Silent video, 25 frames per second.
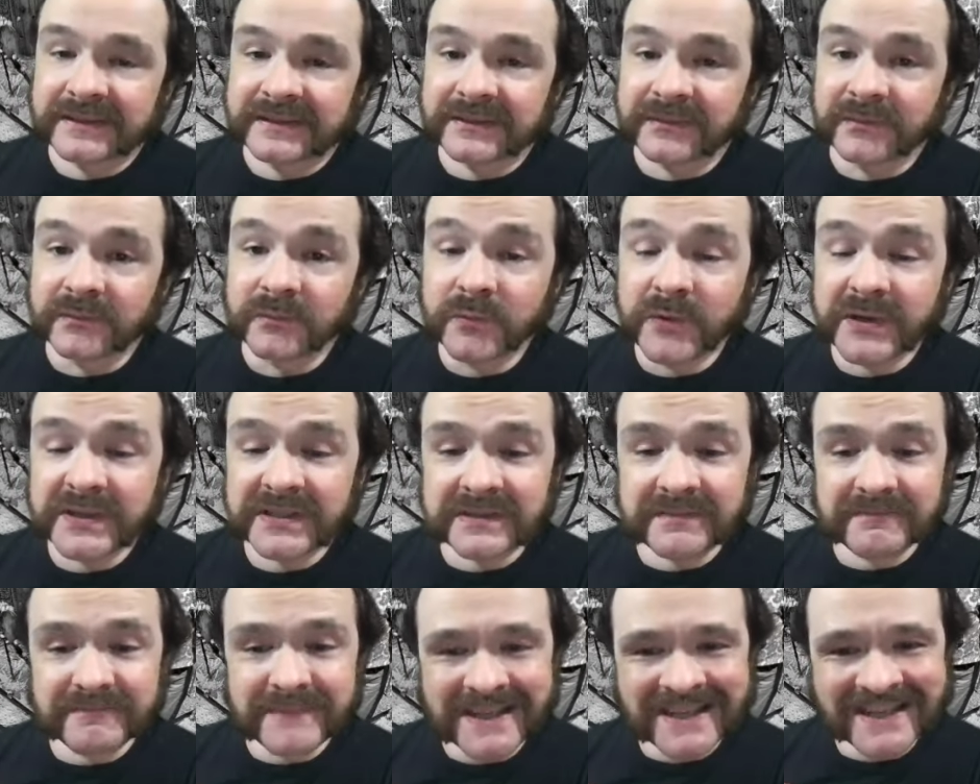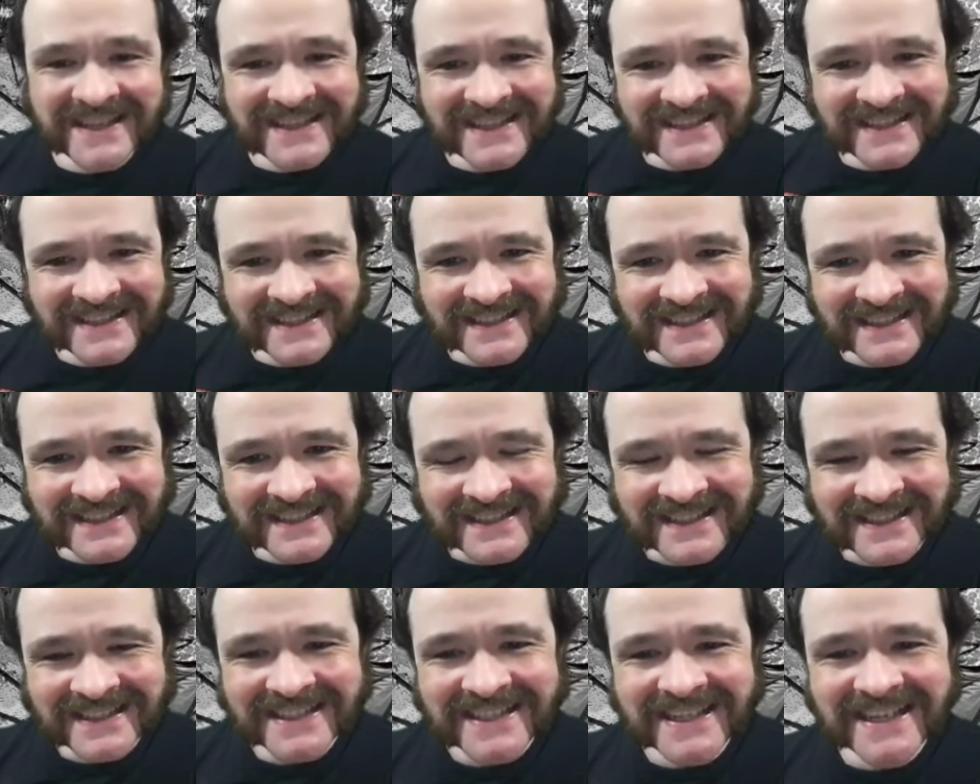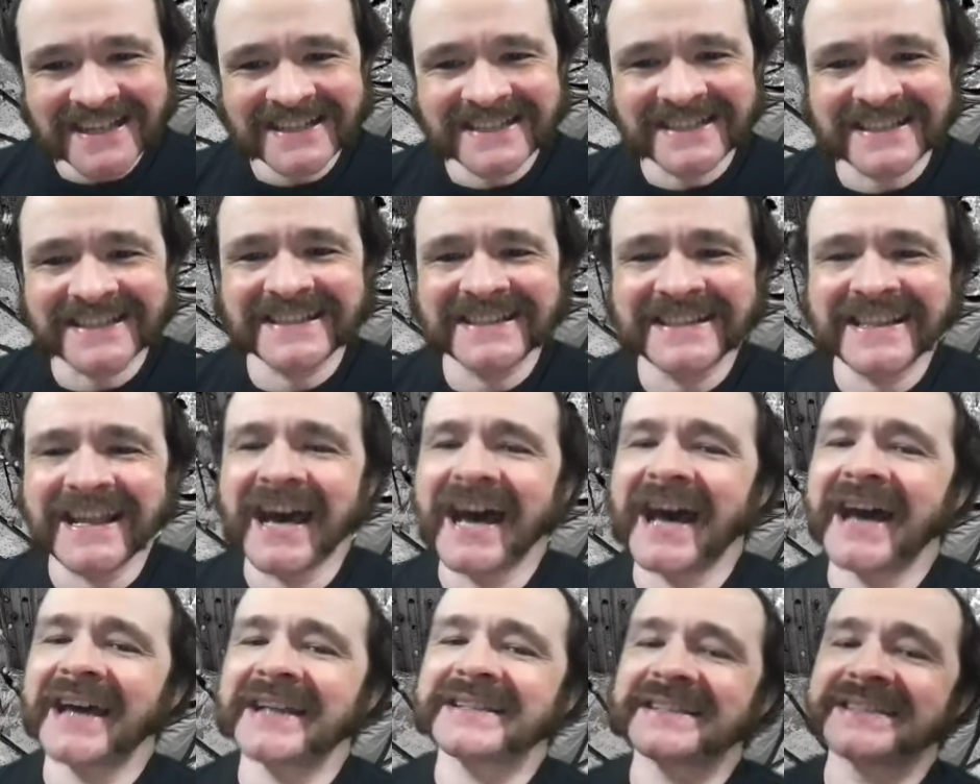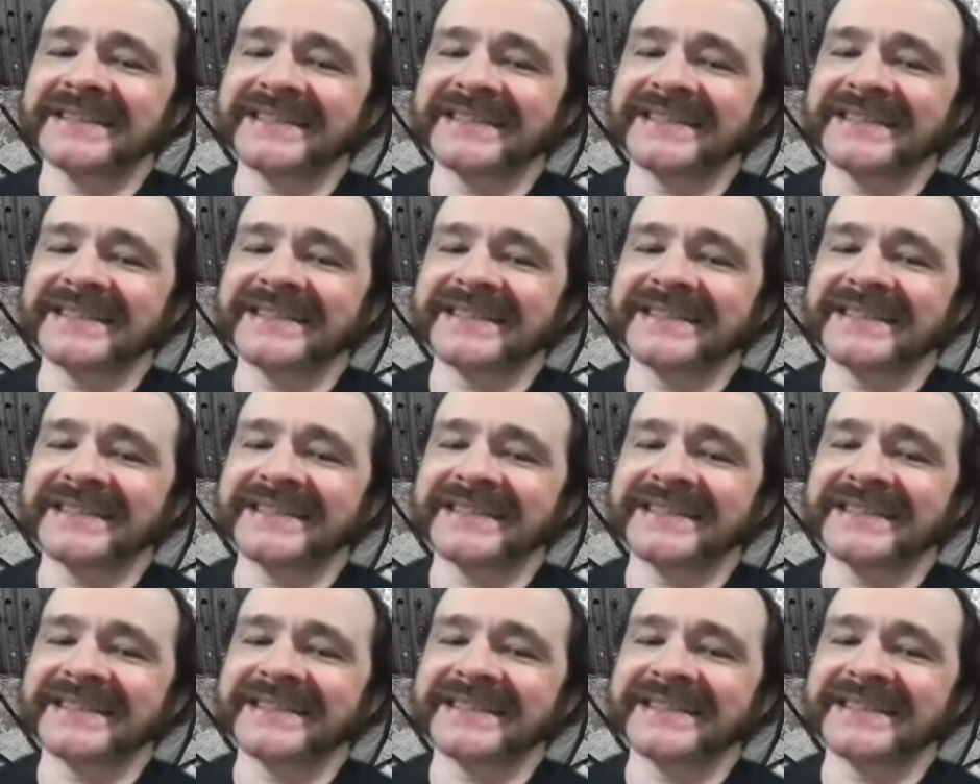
which means it's not